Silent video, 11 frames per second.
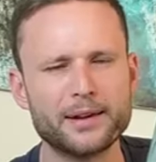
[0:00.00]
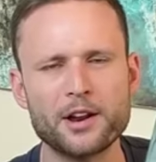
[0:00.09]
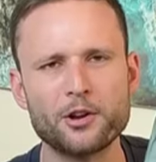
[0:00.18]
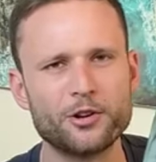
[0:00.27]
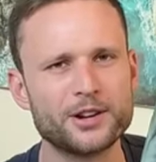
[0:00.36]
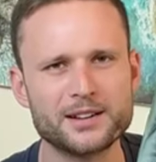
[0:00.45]
And I
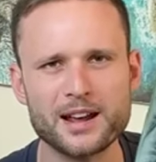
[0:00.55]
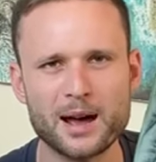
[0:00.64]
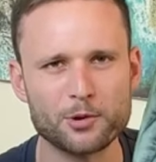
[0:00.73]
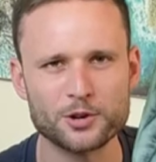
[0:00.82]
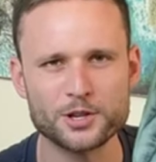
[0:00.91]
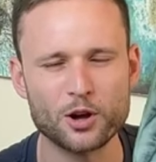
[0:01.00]
know that I'm
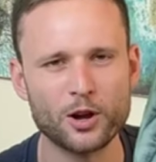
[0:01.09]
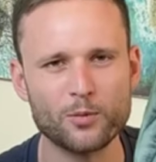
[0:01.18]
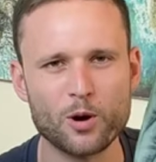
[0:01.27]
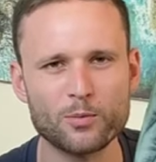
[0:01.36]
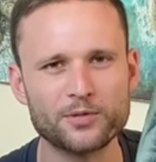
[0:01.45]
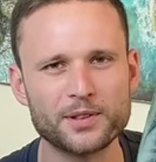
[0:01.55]
not the only
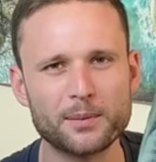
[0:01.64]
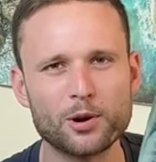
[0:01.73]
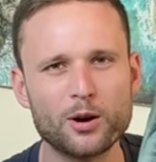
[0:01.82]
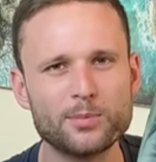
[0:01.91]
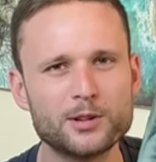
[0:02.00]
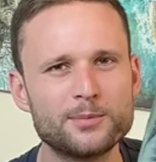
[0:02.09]
one with that
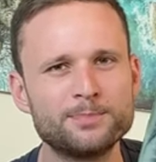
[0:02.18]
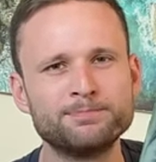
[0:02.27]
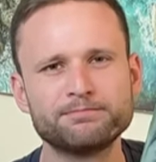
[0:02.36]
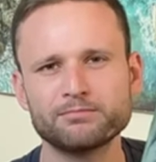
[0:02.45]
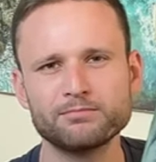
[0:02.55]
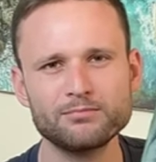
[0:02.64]
problem.
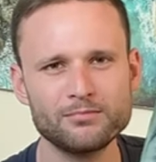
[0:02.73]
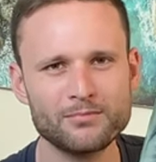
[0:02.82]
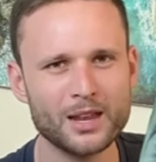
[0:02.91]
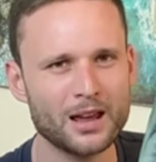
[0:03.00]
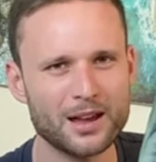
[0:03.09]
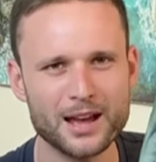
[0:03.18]

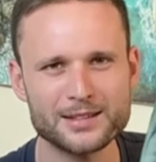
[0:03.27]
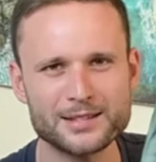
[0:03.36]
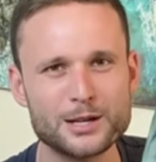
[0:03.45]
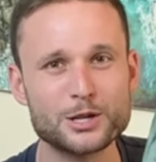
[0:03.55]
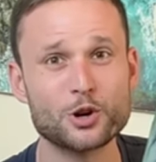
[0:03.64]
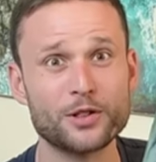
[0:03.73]
I
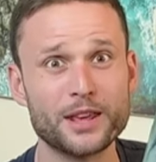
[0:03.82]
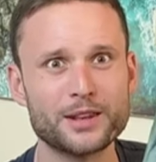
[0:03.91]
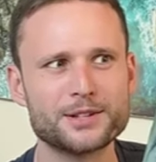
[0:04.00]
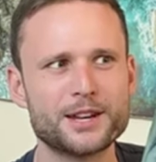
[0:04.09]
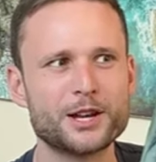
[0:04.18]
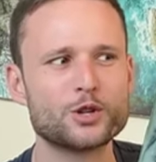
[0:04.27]
see it on the
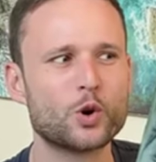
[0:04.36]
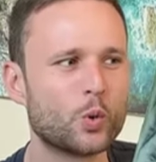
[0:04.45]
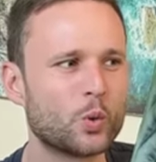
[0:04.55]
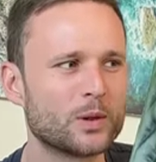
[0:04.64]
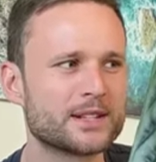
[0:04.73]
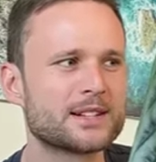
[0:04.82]
internet
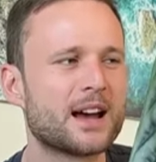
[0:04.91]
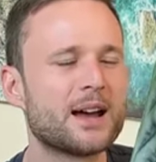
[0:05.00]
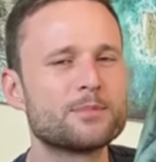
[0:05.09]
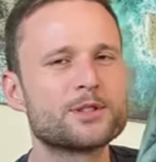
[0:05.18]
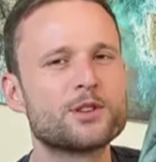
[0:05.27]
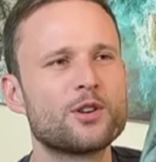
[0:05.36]
all the
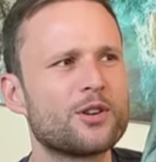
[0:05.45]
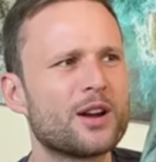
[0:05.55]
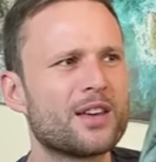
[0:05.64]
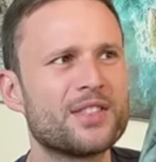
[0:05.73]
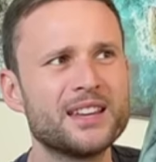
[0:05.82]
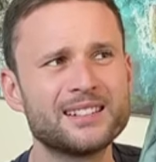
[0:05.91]
time. So I
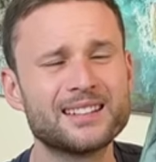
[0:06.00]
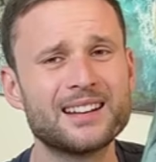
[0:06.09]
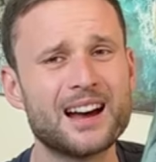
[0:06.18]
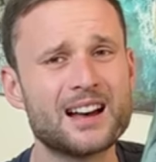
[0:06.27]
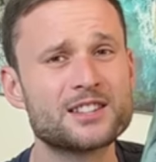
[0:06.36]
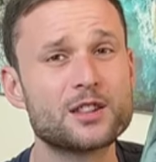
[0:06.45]
think the
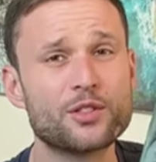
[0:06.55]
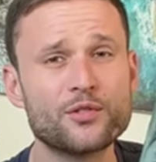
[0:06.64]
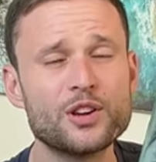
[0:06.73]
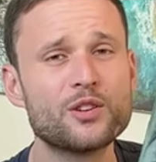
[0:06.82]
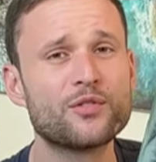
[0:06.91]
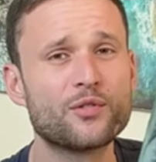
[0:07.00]
last
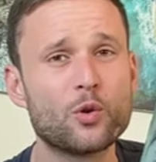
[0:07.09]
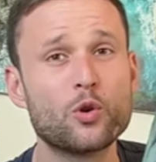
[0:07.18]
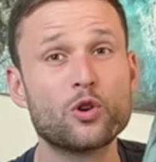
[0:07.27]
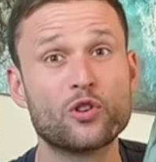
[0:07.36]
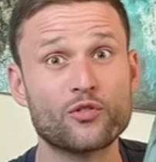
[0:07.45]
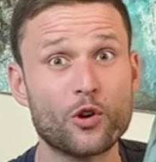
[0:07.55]
3 or
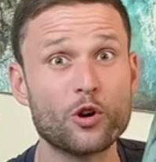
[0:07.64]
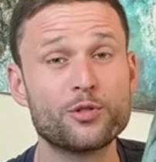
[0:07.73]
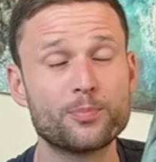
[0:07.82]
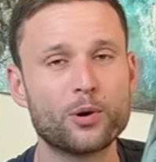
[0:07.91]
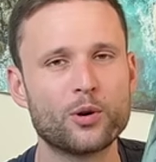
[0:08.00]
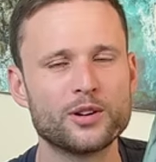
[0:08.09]
4
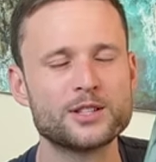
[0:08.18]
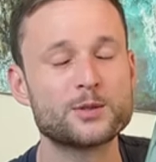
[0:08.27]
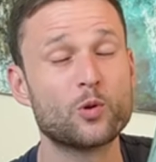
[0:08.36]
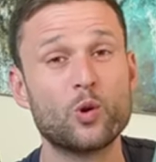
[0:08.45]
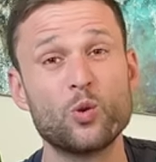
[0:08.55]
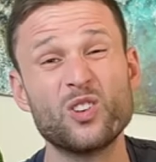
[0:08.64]
growth points
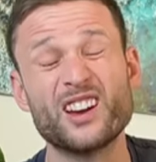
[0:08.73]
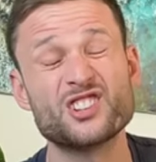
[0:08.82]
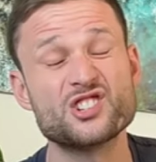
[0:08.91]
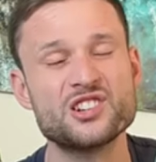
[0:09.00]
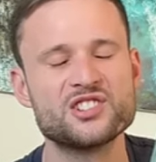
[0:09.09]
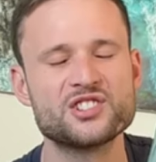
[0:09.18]
were all
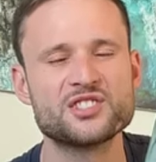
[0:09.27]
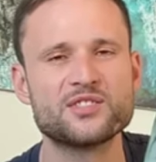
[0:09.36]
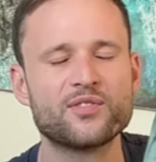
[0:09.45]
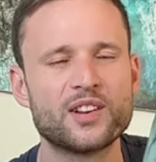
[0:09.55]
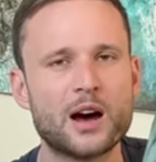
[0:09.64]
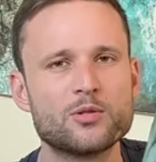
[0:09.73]
actually just
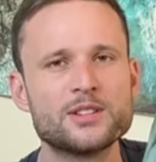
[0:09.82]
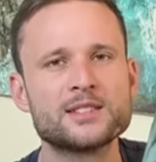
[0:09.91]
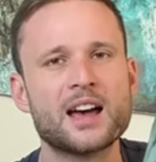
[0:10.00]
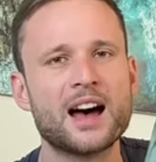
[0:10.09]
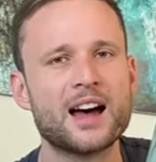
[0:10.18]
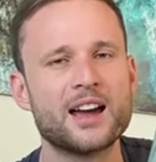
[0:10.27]
flowers.
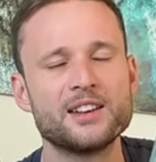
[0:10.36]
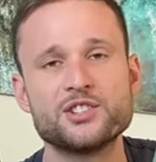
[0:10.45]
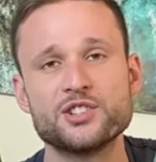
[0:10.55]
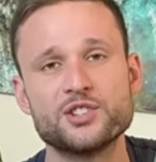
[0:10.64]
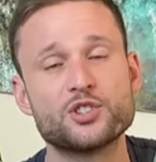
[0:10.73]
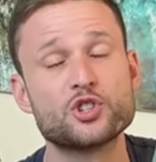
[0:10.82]
I
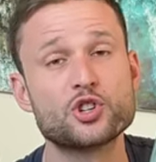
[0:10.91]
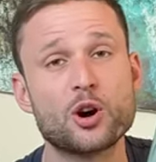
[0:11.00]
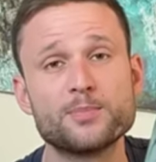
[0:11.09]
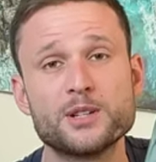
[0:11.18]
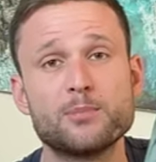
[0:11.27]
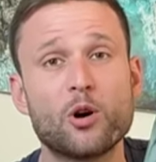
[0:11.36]
just
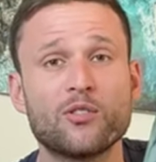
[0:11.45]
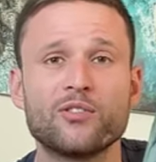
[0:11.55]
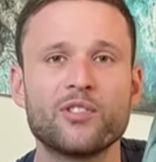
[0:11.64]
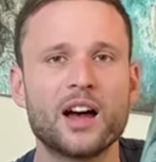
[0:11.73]
chopped them off.